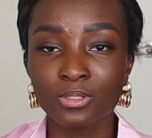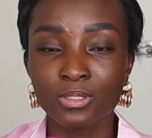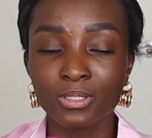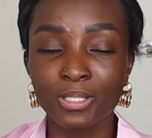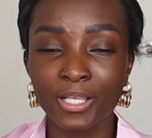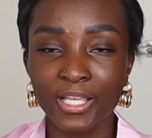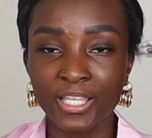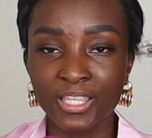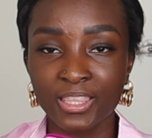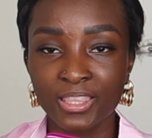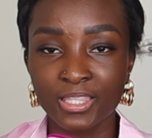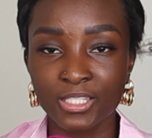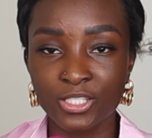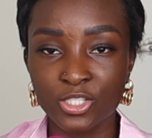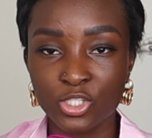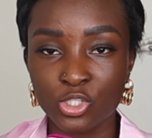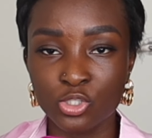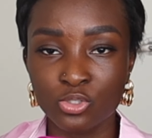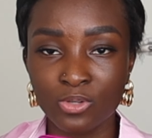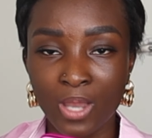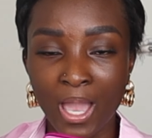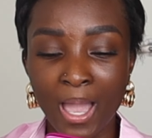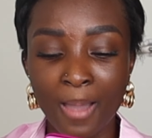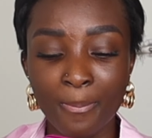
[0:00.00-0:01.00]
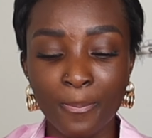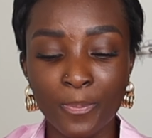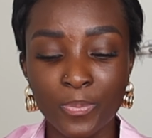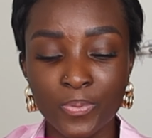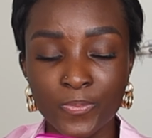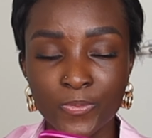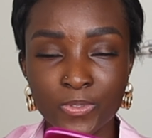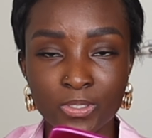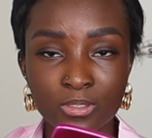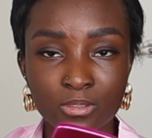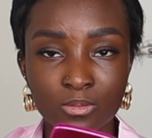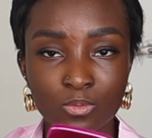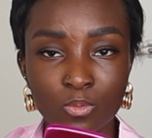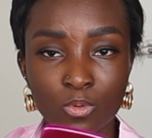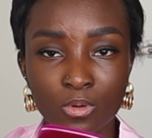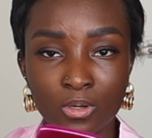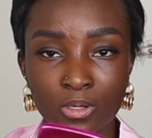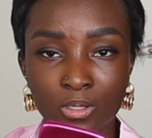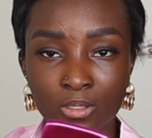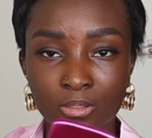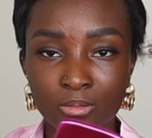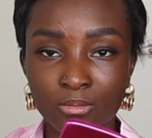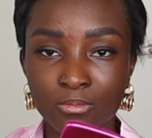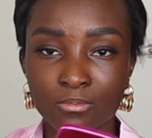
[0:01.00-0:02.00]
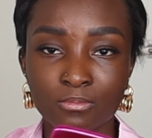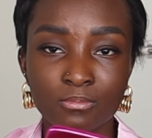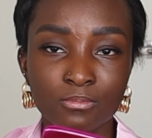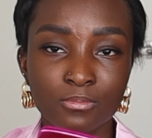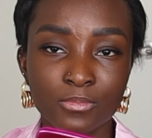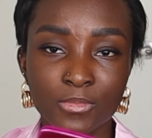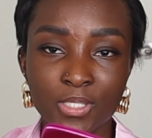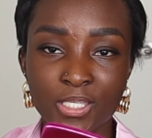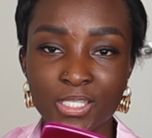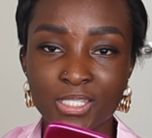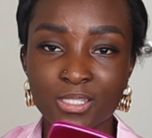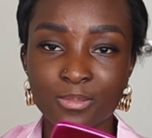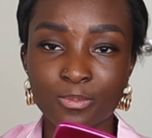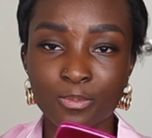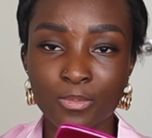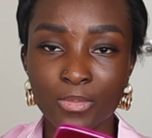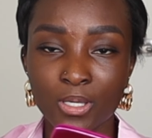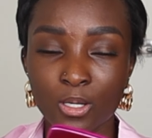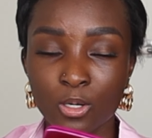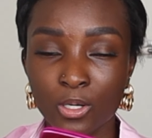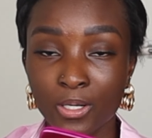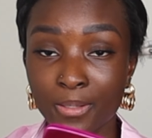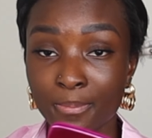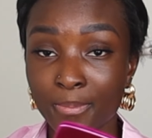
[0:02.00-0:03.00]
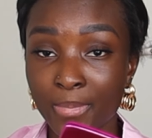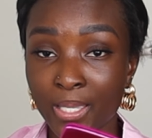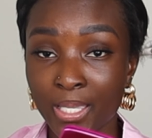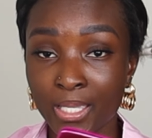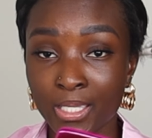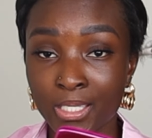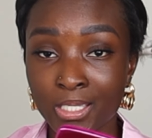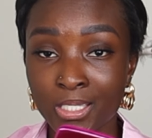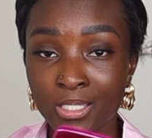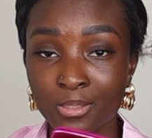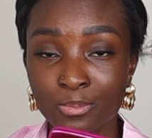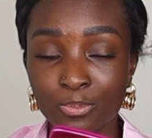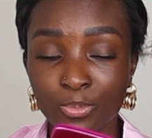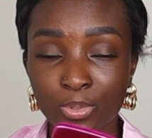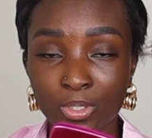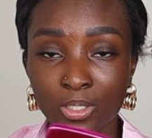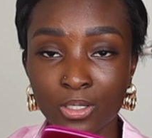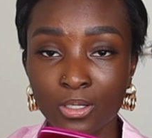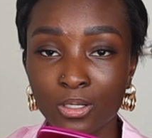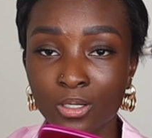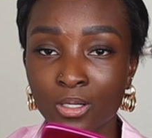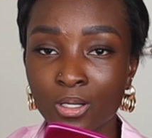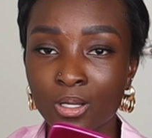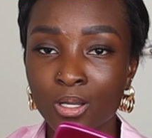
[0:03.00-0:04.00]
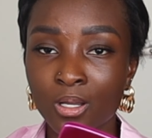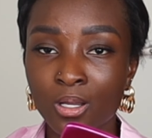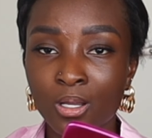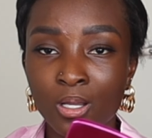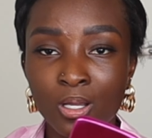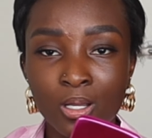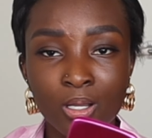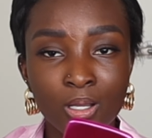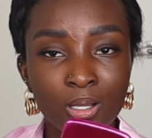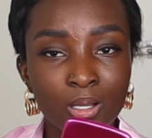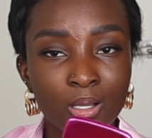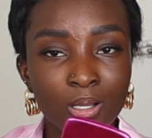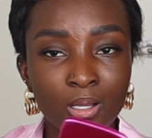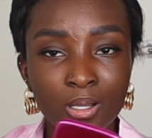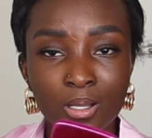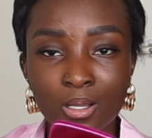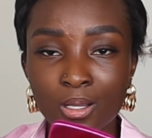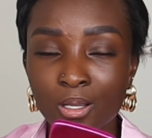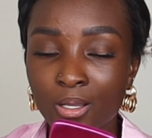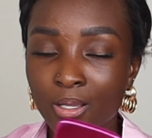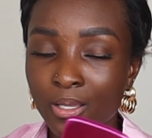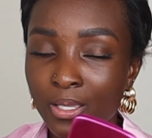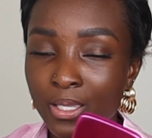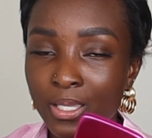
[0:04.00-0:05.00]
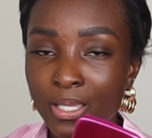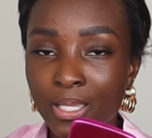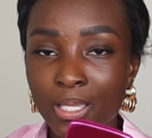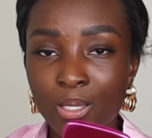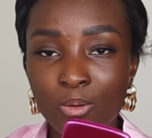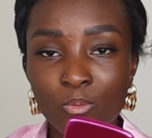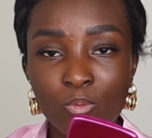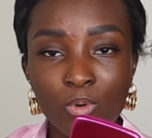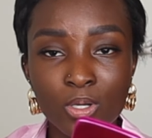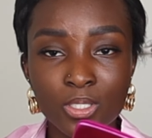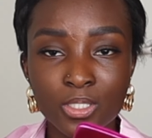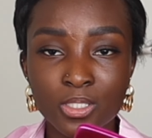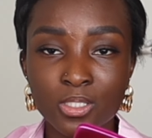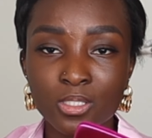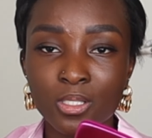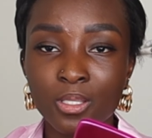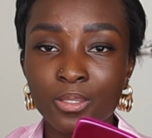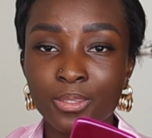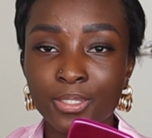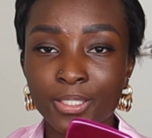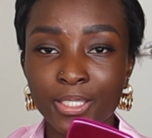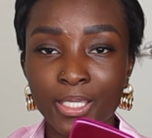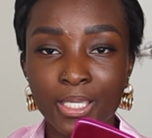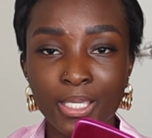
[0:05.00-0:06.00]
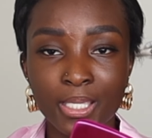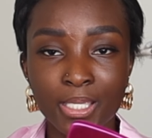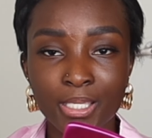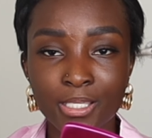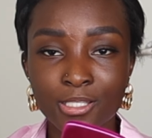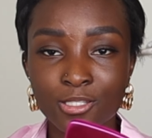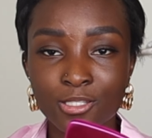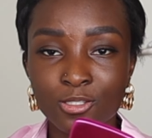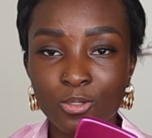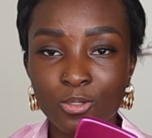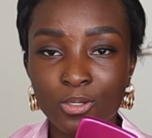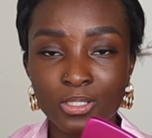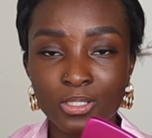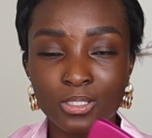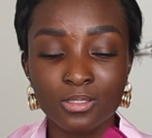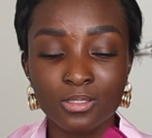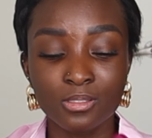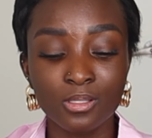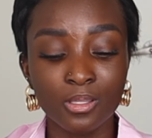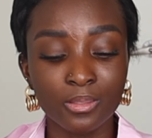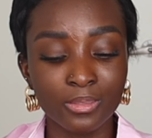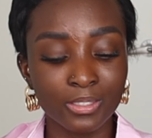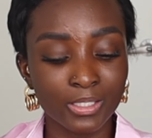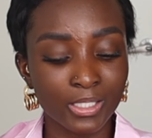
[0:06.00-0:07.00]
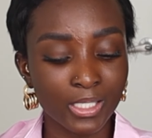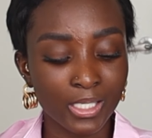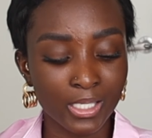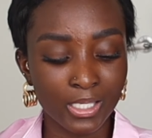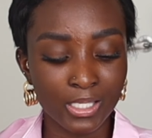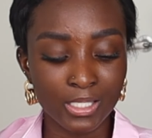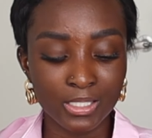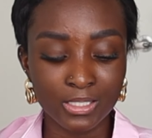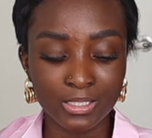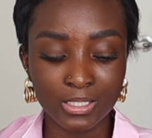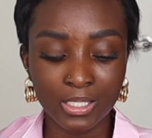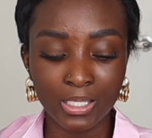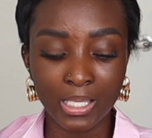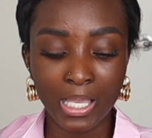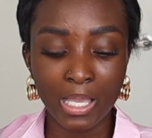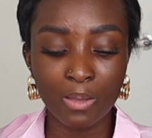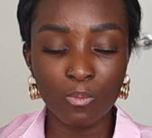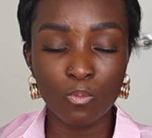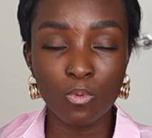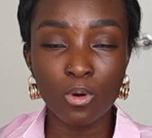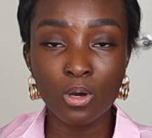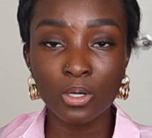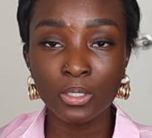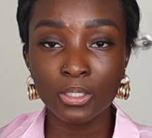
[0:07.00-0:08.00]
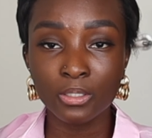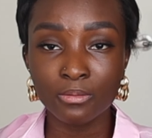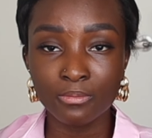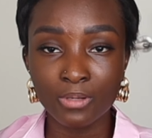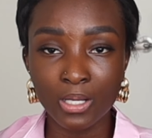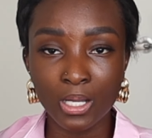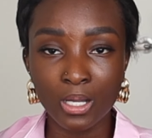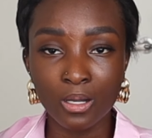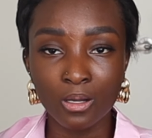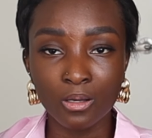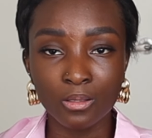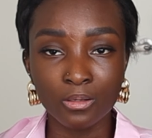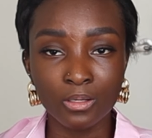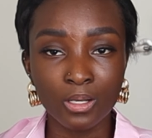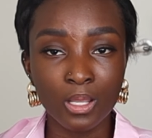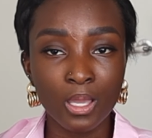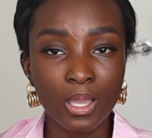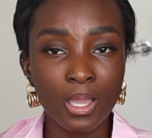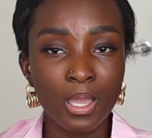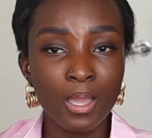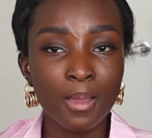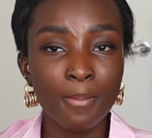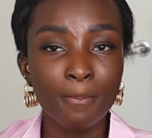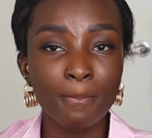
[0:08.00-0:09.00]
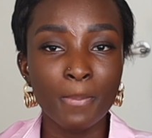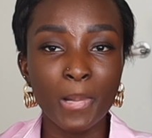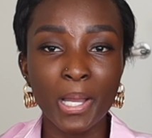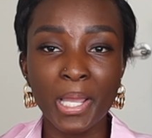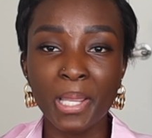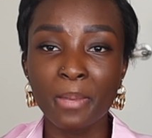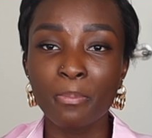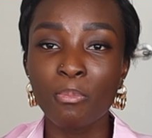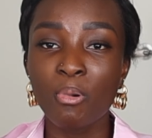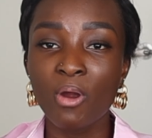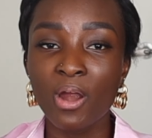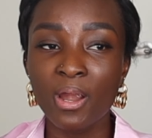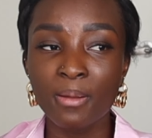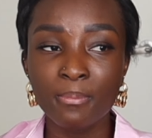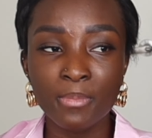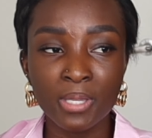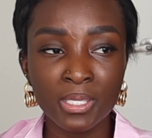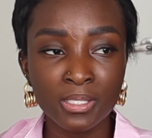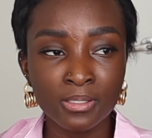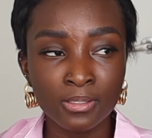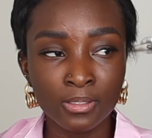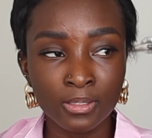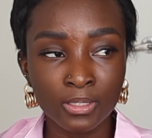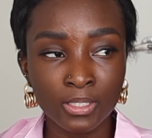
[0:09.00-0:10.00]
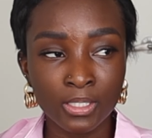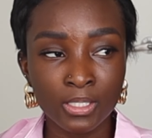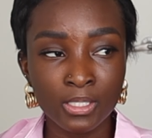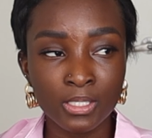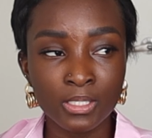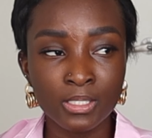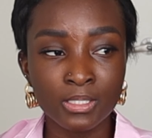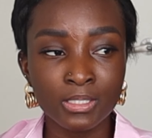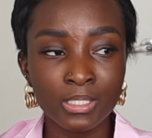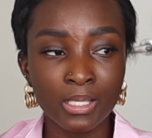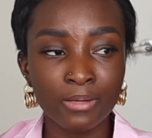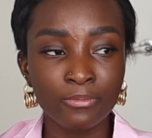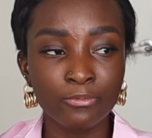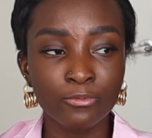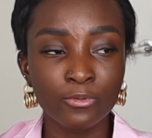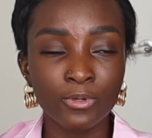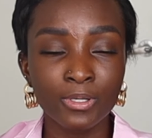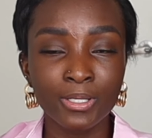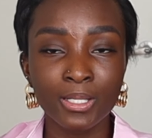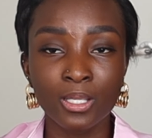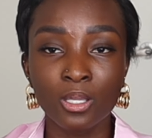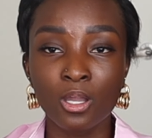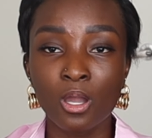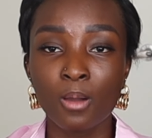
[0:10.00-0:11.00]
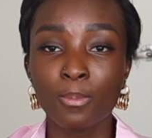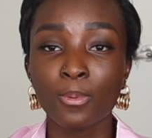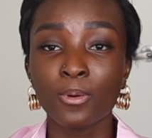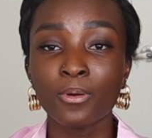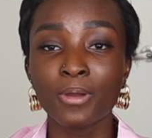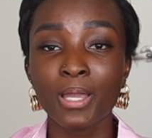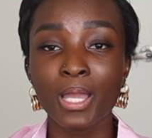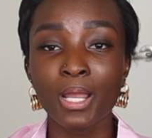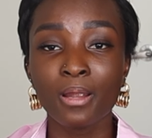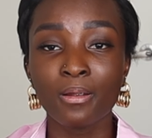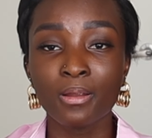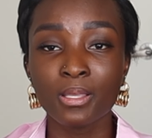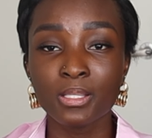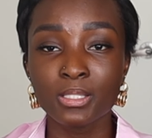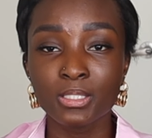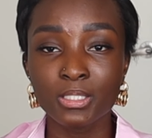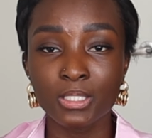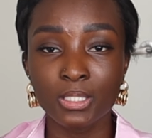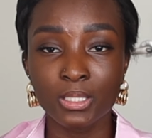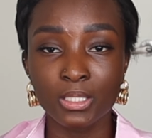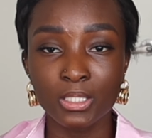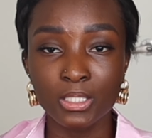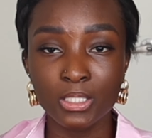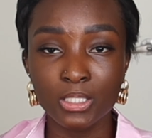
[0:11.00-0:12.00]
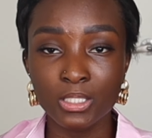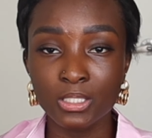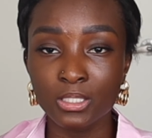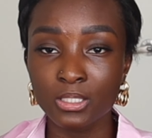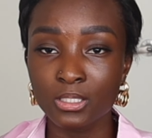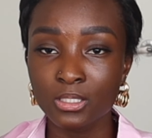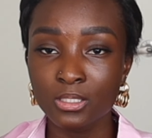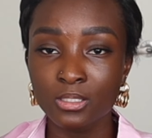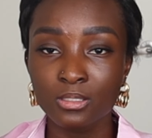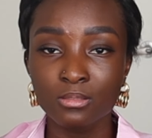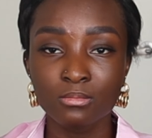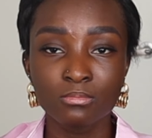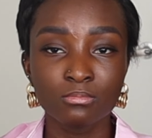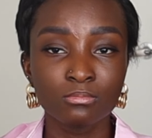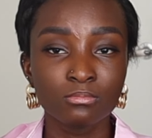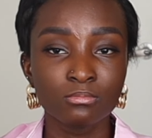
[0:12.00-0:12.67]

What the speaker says: like the straps are made, but it was not the case, or it's not the case. Like I walk around my apartment in these. I've run a couple errands in these.